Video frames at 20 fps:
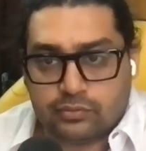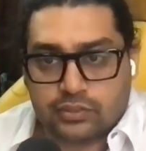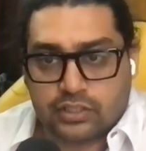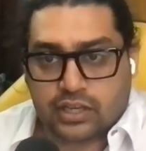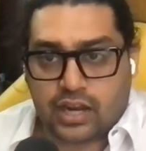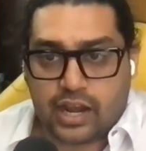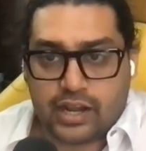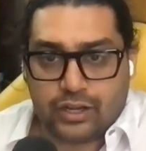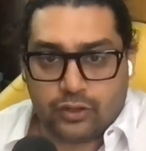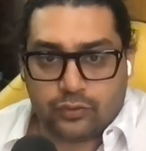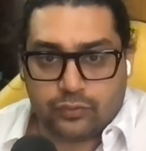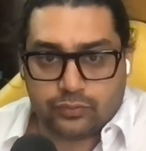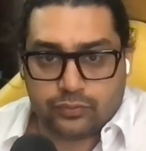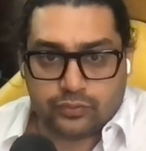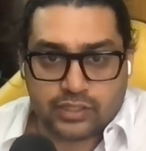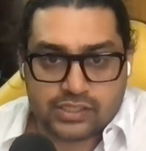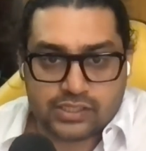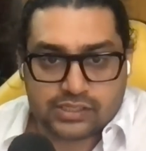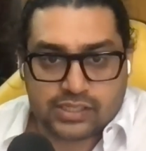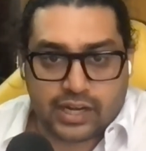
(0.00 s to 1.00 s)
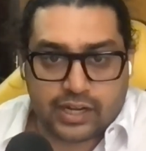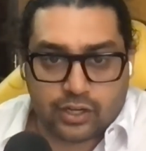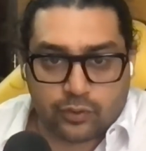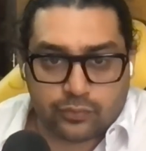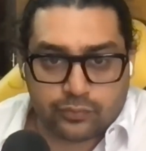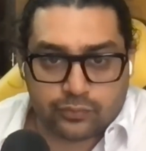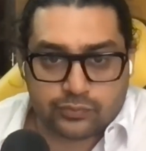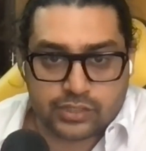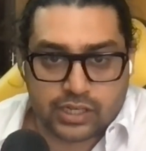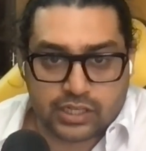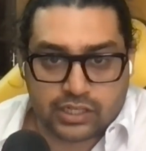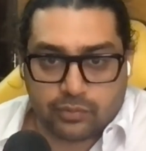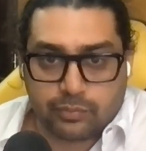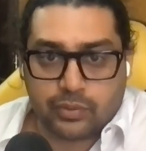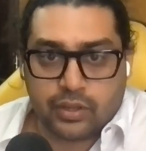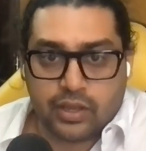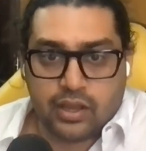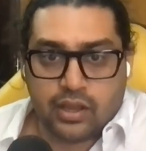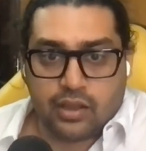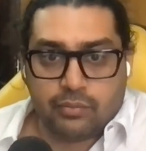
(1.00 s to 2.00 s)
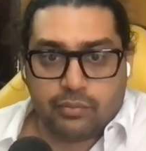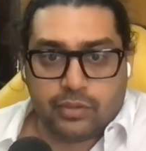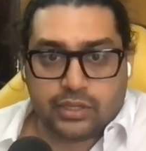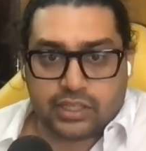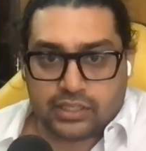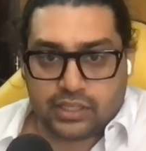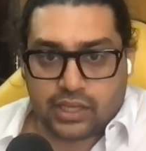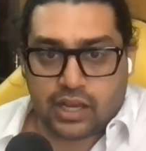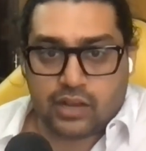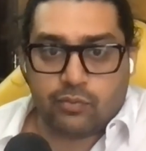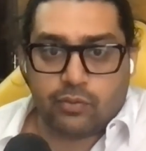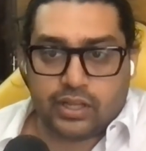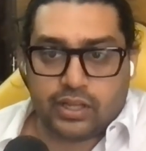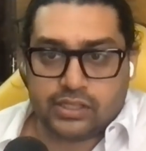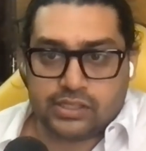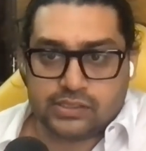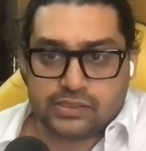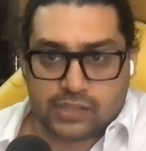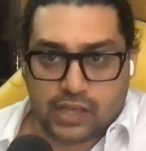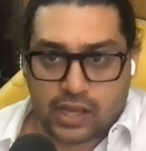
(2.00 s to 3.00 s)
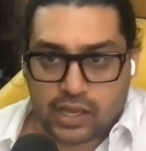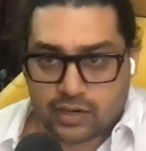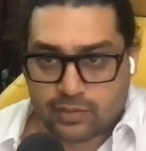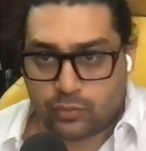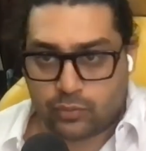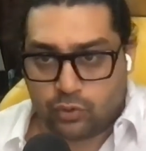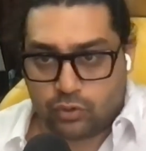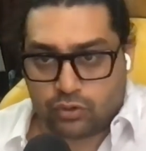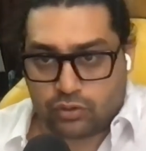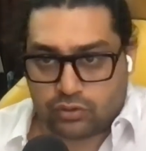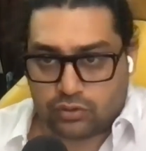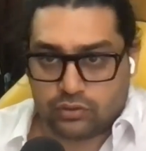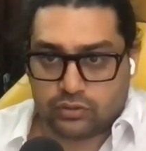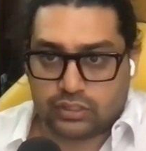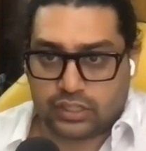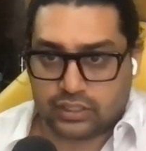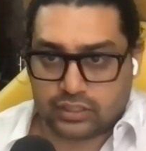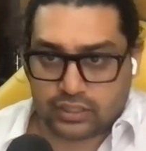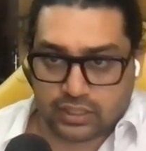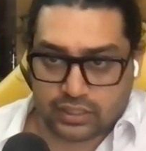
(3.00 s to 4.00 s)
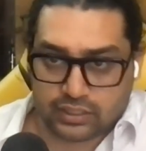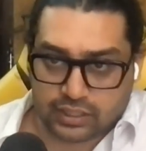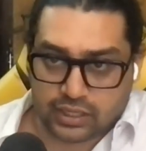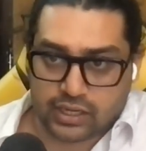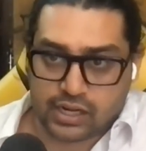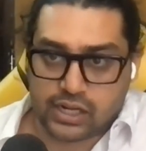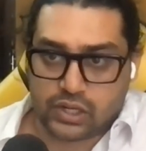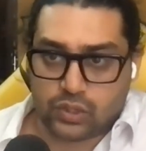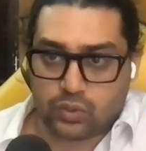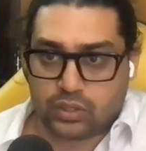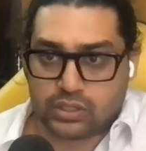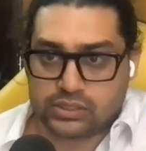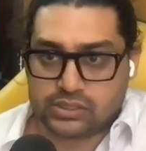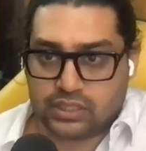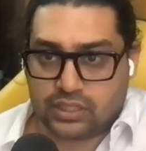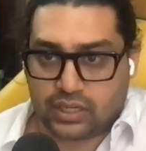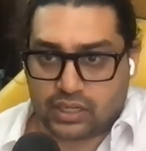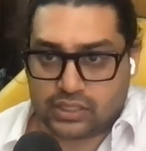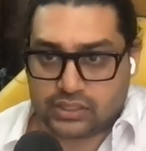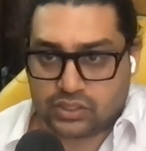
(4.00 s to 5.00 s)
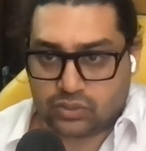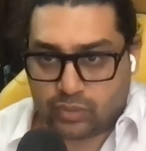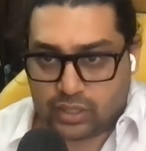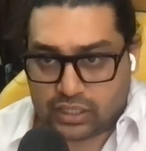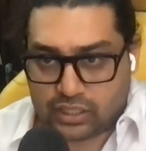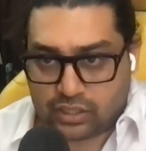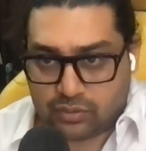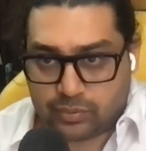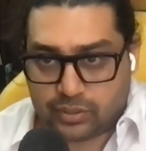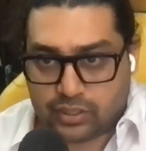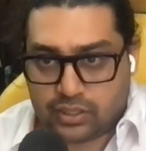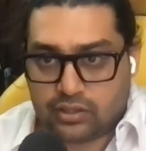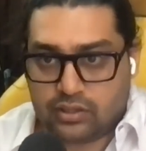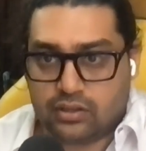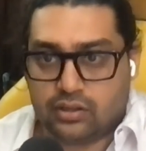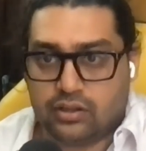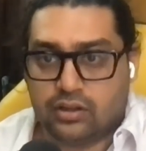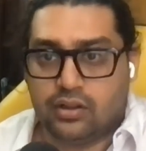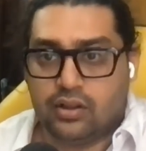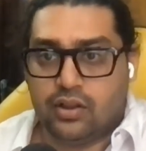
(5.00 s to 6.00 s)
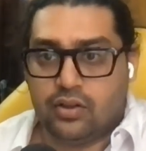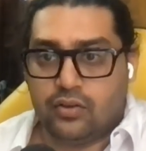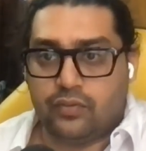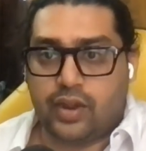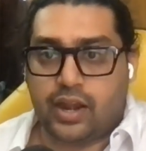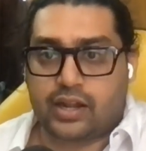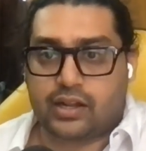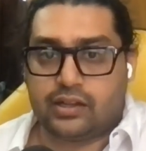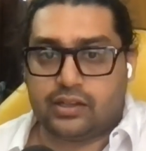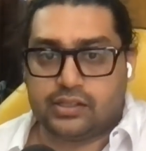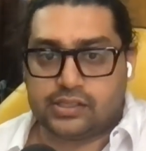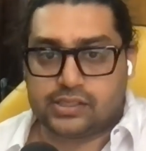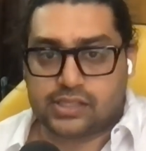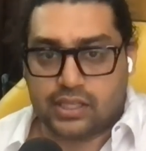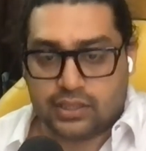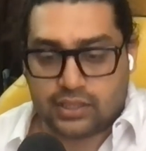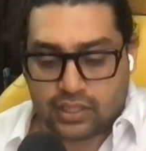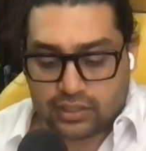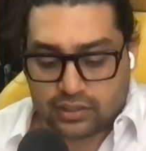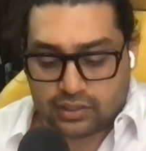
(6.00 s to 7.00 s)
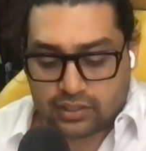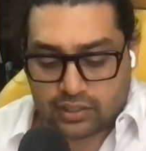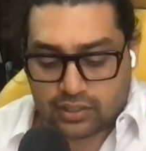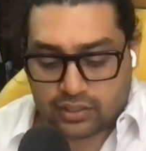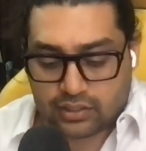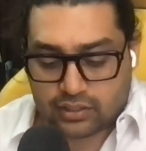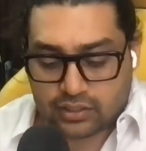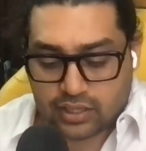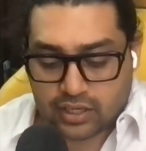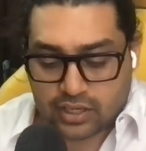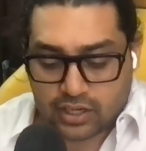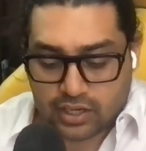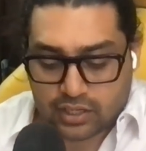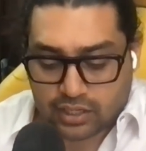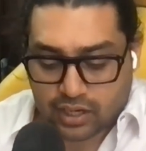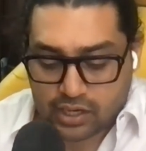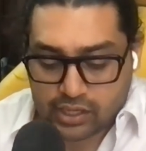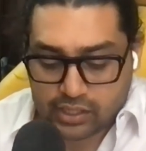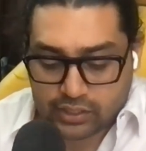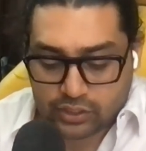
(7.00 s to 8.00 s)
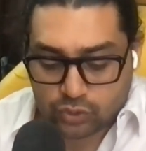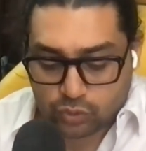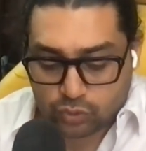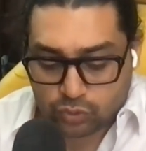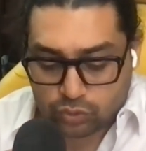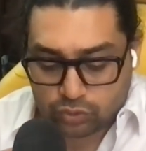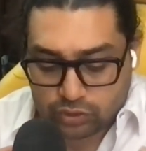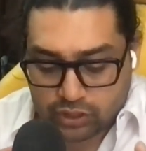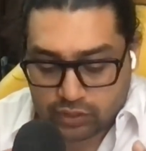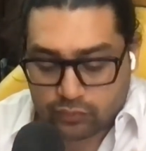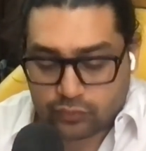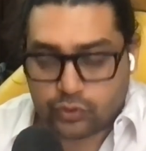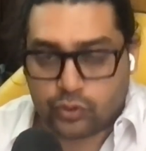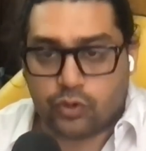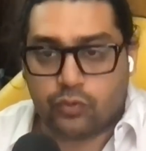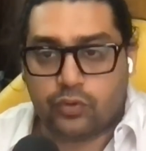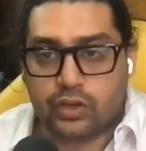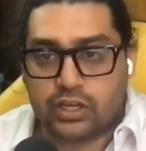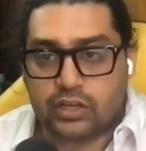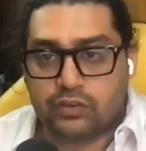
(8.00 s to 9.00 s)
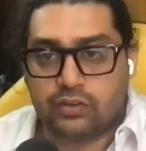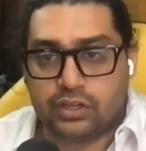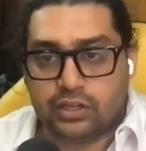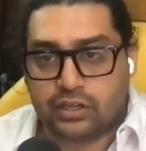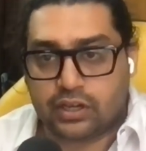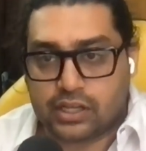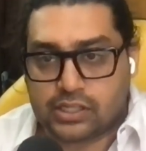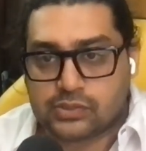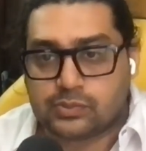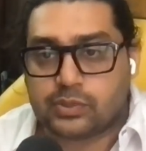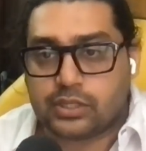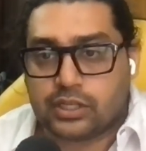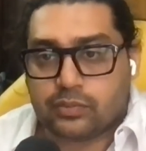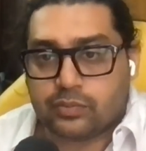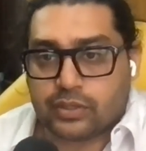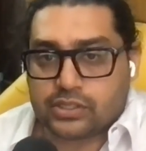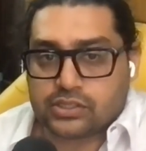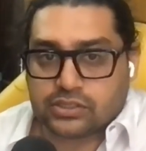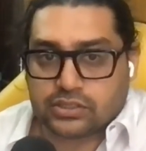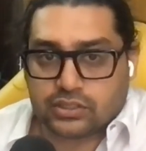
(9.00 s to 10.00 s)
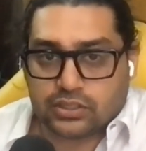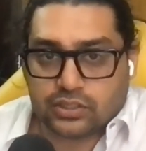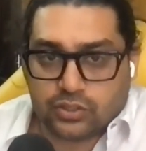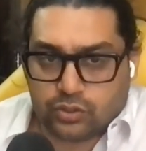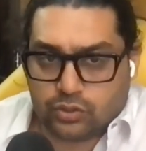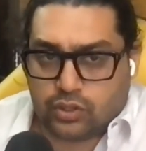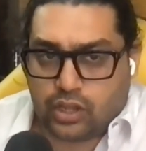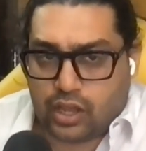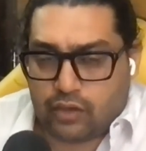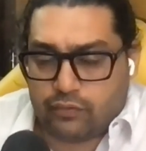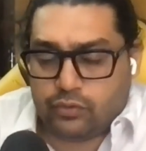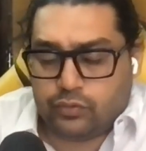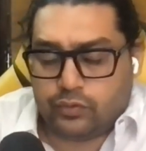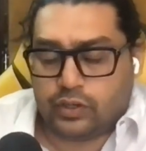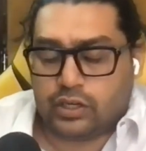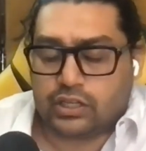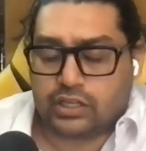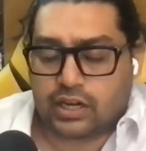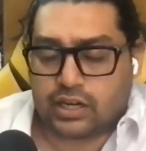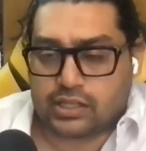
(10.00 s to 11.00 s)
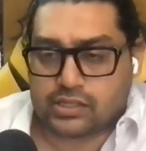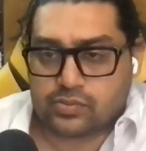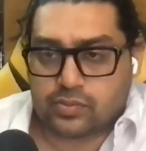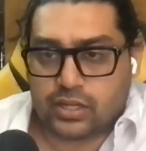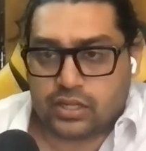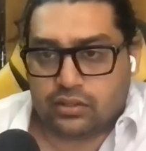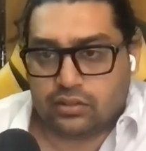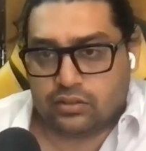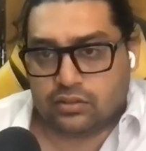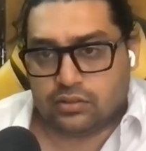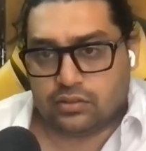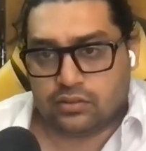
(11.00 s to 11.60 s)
the kind of this kind of setup but the young ones are more they take into consideration multiple factors and then they they are trying to give you a very very transparent picture have you felt that as well